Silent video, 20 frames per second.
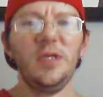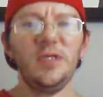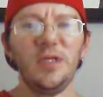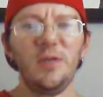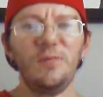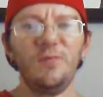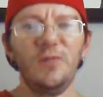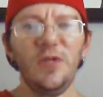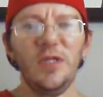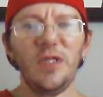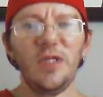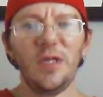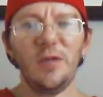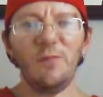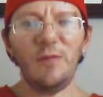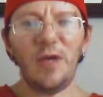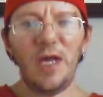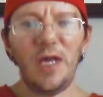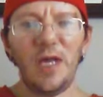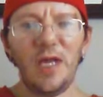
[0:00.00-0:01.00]
I'm feeling the
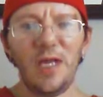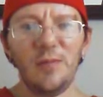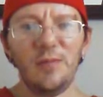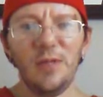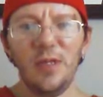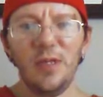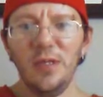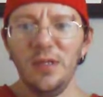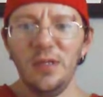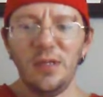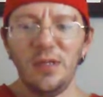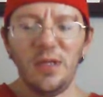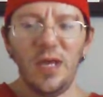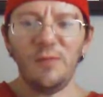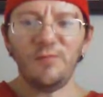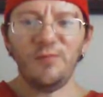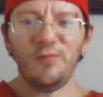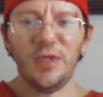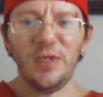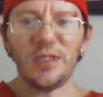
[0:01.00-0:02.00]
vibe.
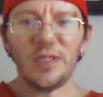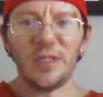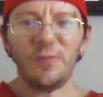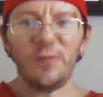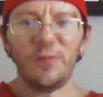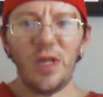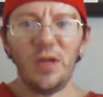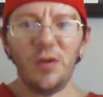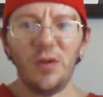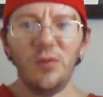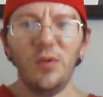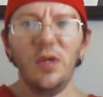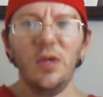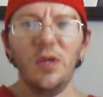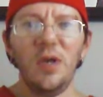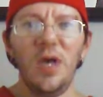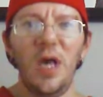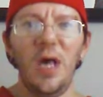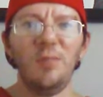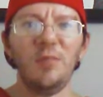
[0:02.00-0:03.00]
I'm feeling the flow.
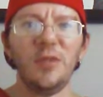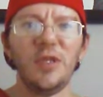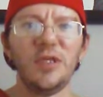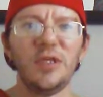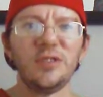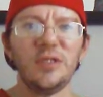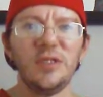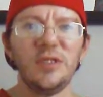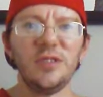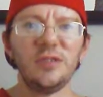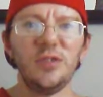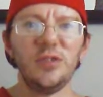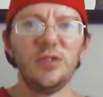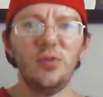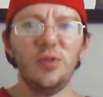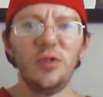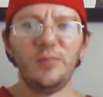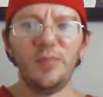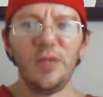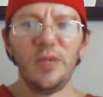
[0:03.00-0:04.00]
I'm listening
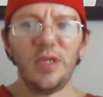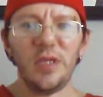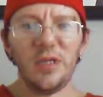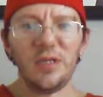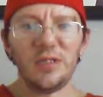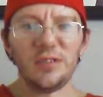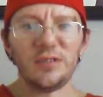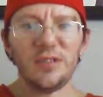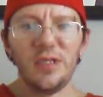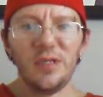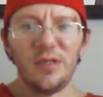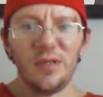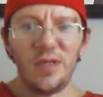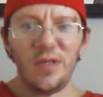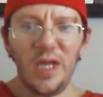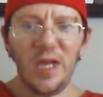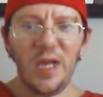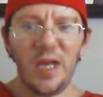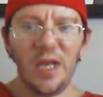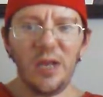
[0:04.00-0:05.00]
to it because
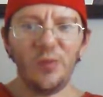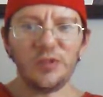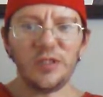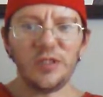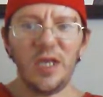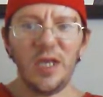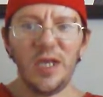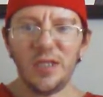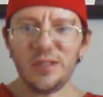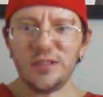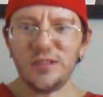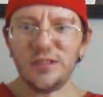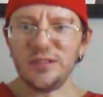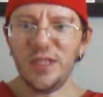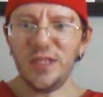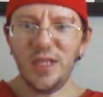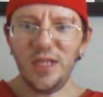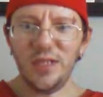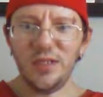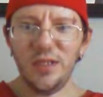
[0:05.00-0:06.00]
I like what they got to
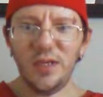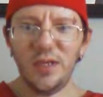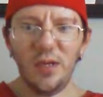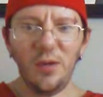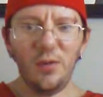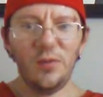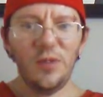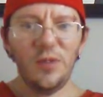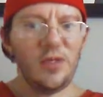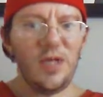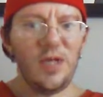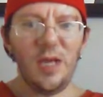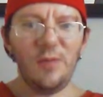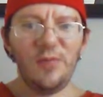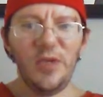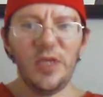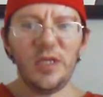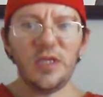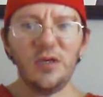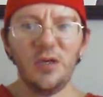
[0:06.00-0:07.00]
say, I'm
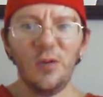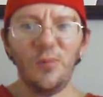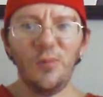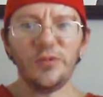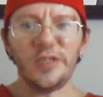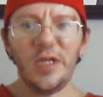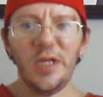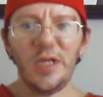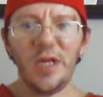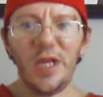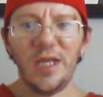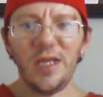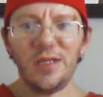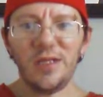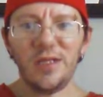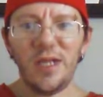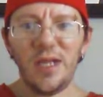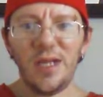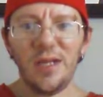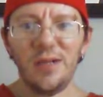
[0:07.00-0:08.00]
picking up what they're
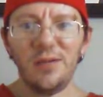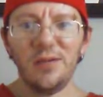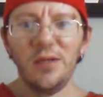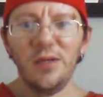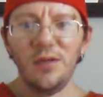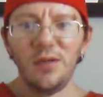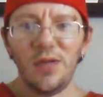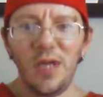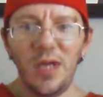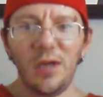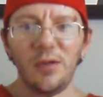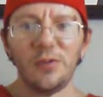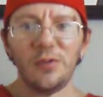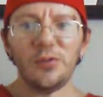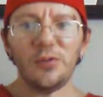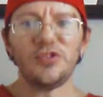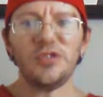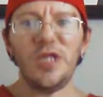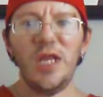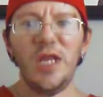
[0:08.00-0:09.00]
laying down. I
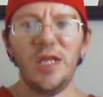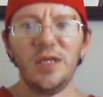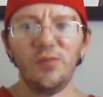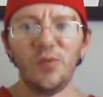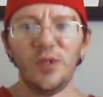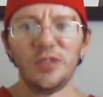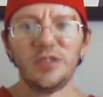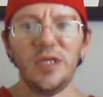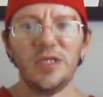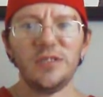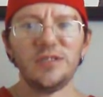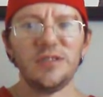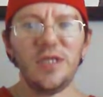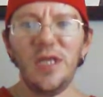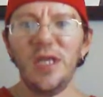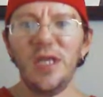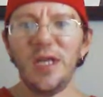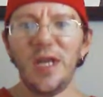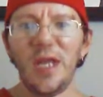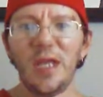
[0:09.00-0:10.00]
understand what they're
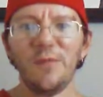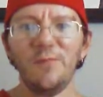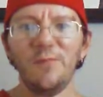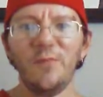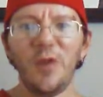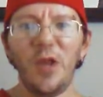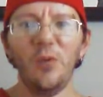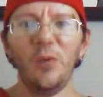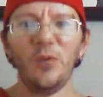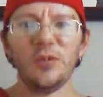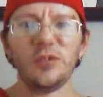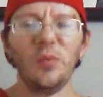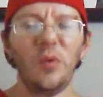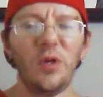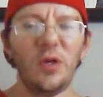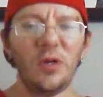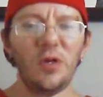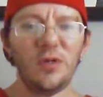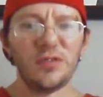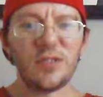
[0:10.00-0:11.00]
saying. I can flow with the
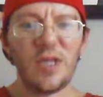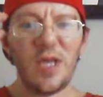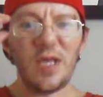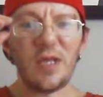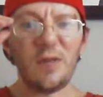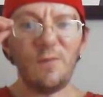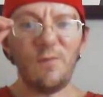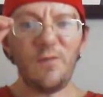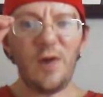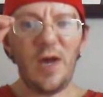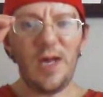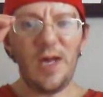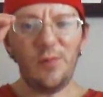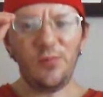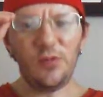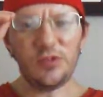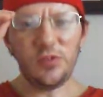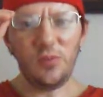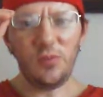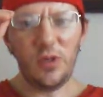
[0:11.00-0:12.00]
words. I can vibe
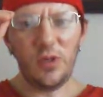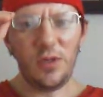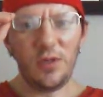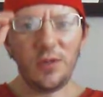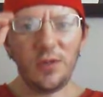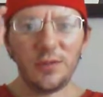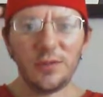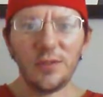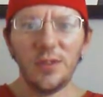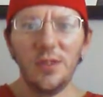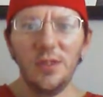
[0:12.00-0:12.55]
with the words.